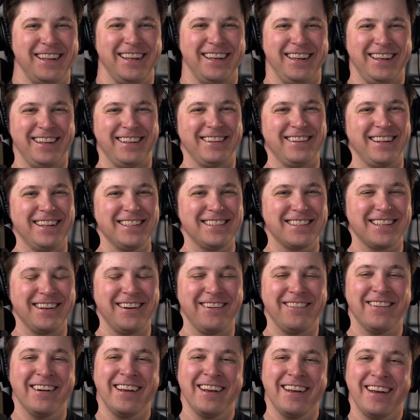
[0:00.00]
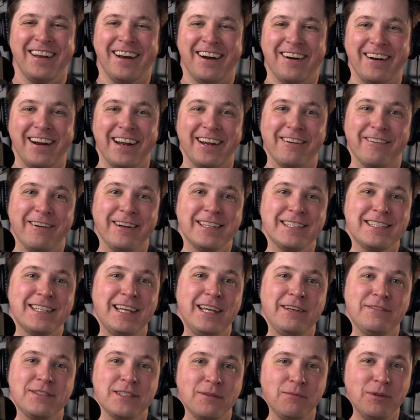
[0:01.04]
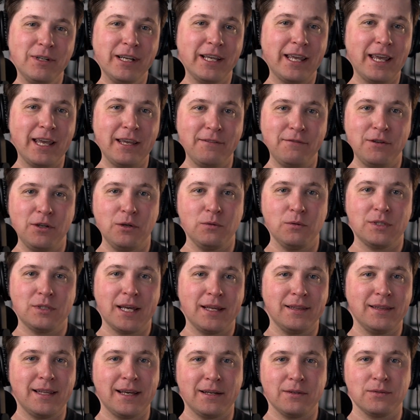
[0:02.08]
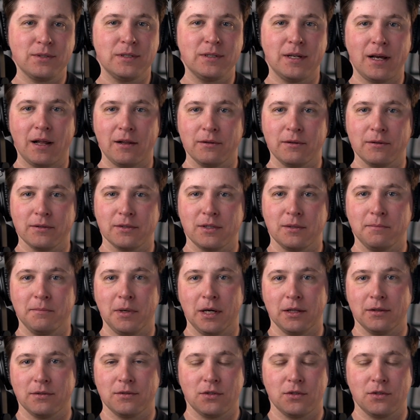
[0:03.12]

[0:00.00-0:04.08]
Let's go. All right, Chris, if someone gave you $10,000 a month,